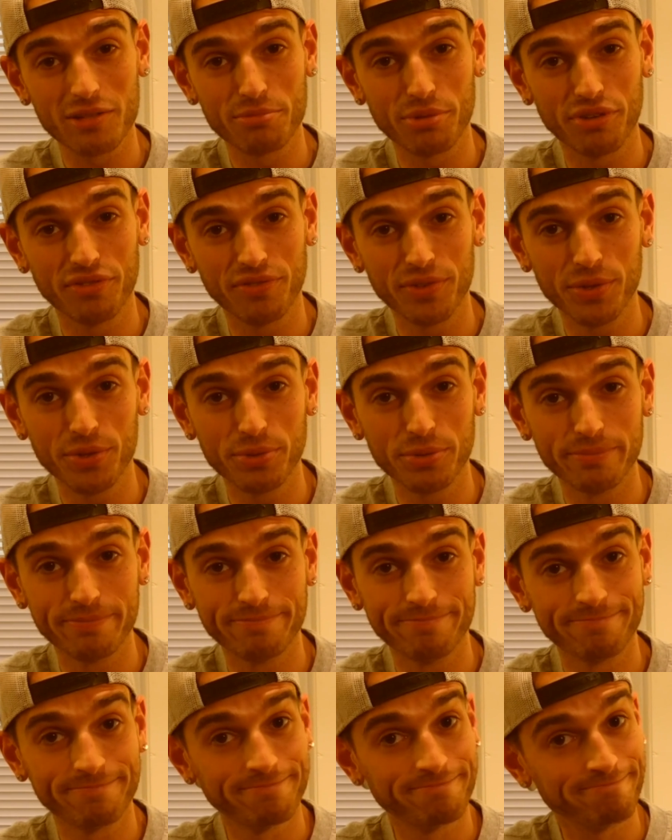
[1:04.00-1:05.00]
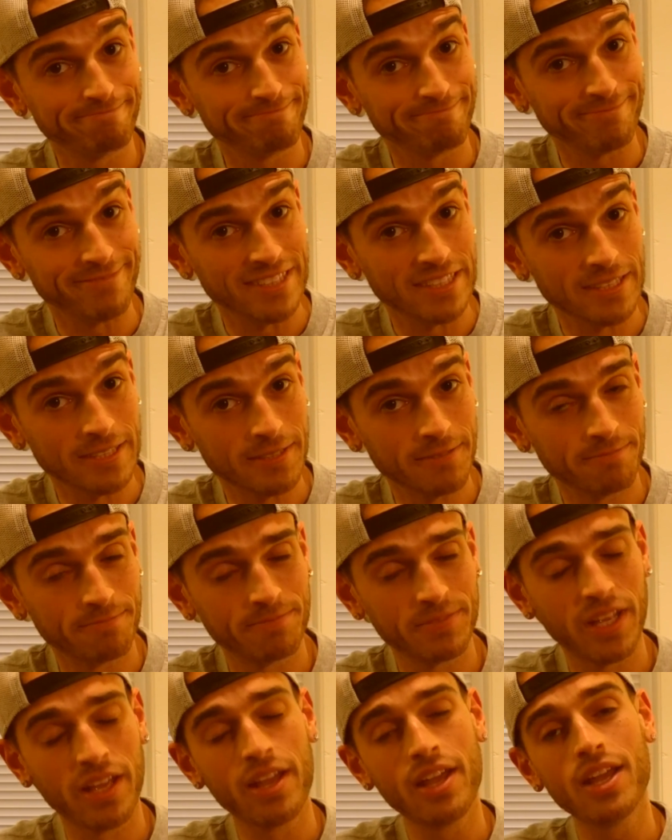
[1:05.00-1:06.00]
of perfume?
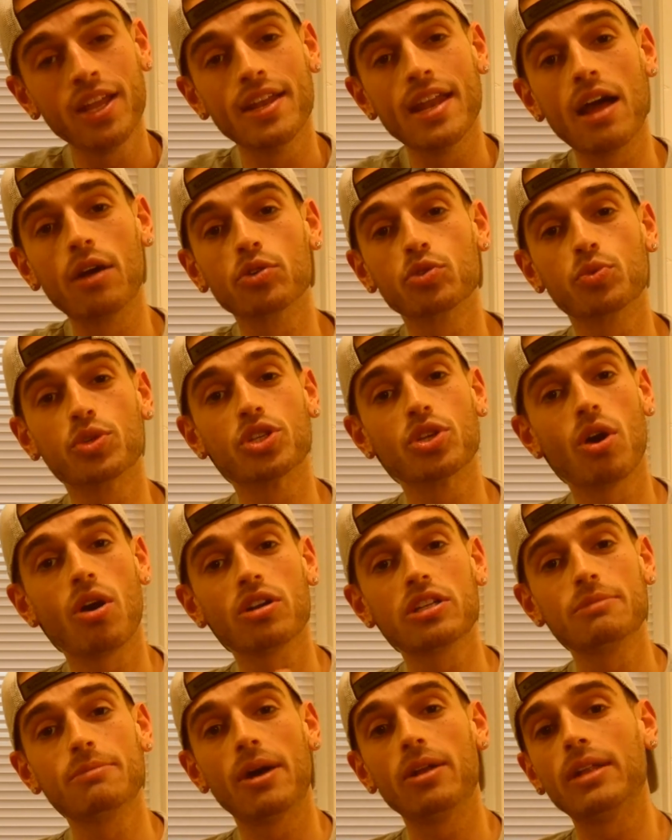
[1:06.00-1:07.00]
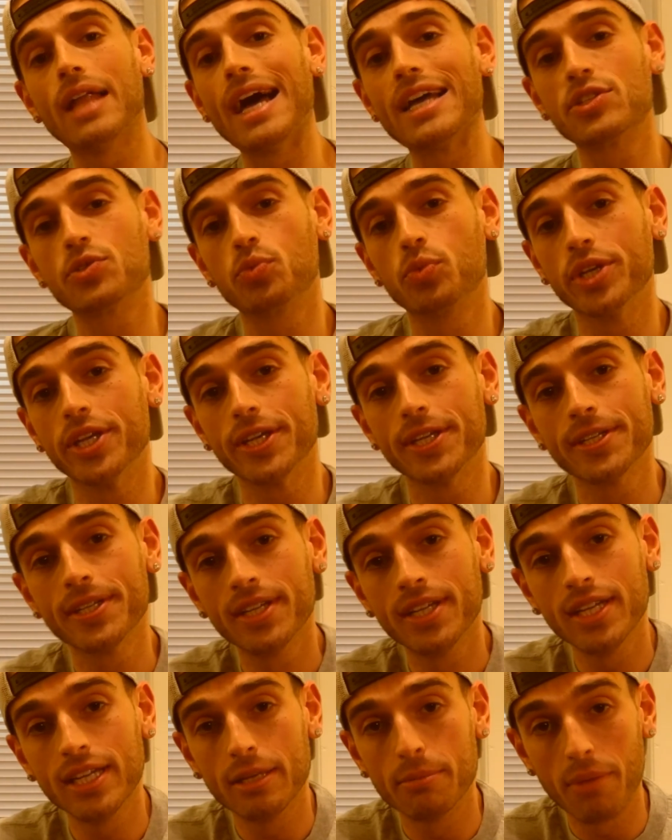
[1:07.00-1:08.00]
Now, as we talked about last week
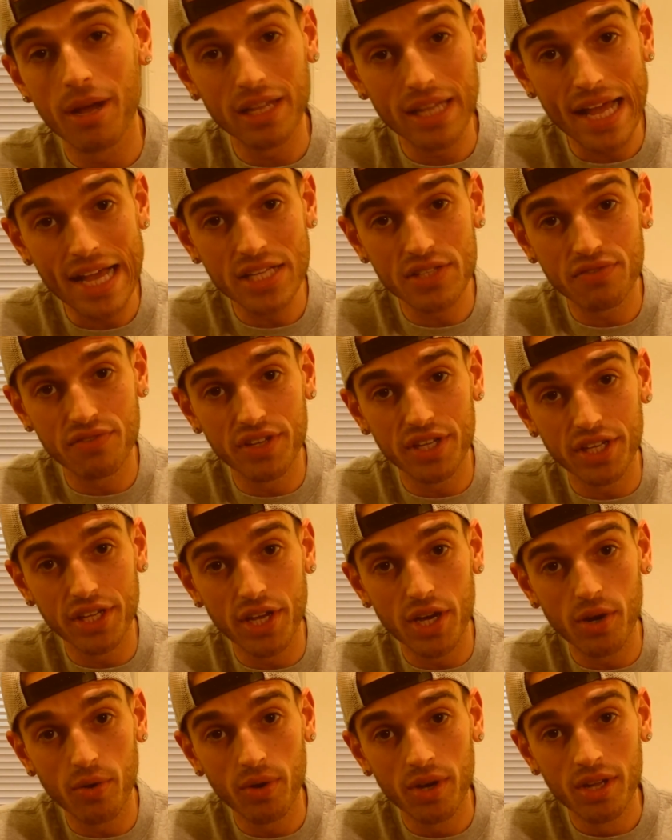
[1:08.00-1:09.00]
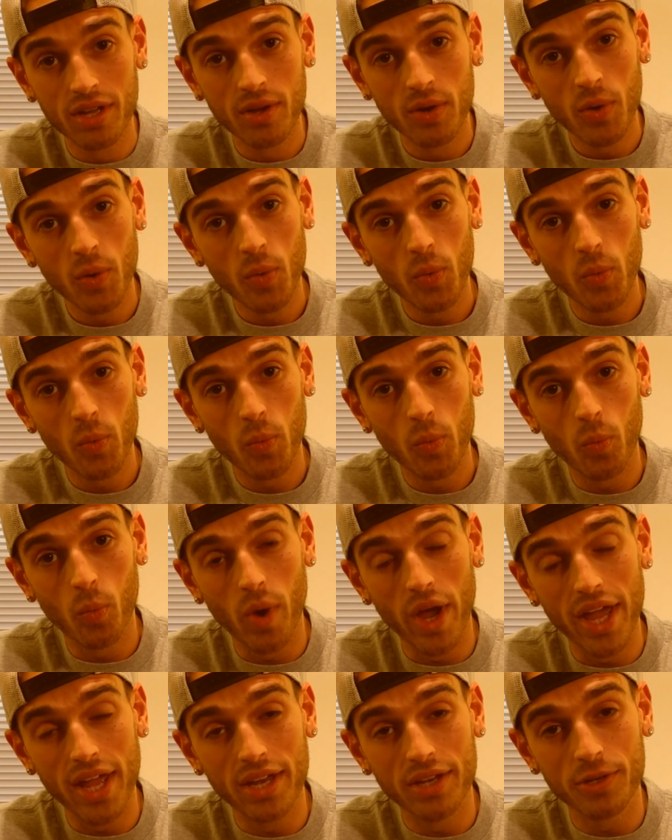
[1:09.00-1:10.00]
in my last video,
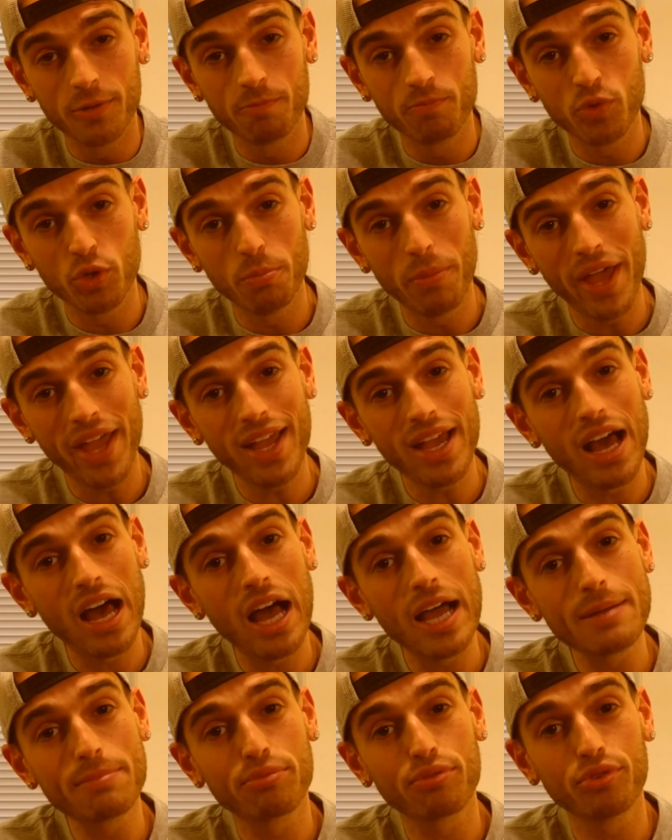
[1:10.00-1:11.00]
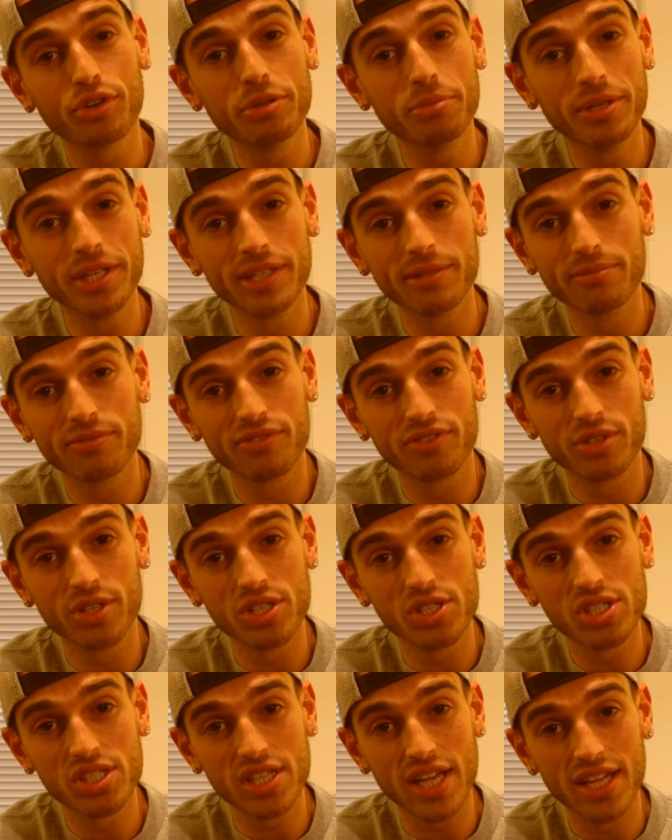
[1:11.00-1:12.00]
when you pay a high premium for a
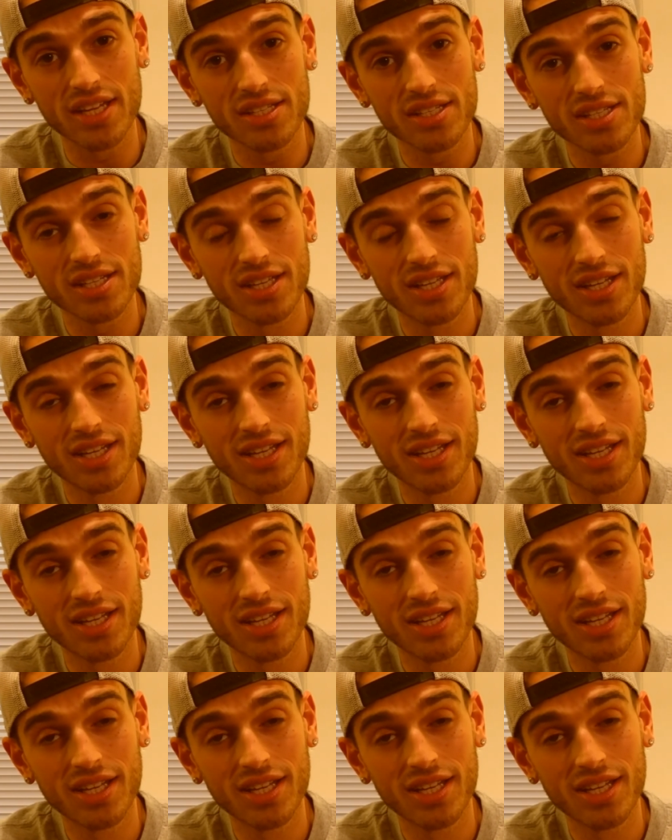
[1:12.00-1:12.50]
scent,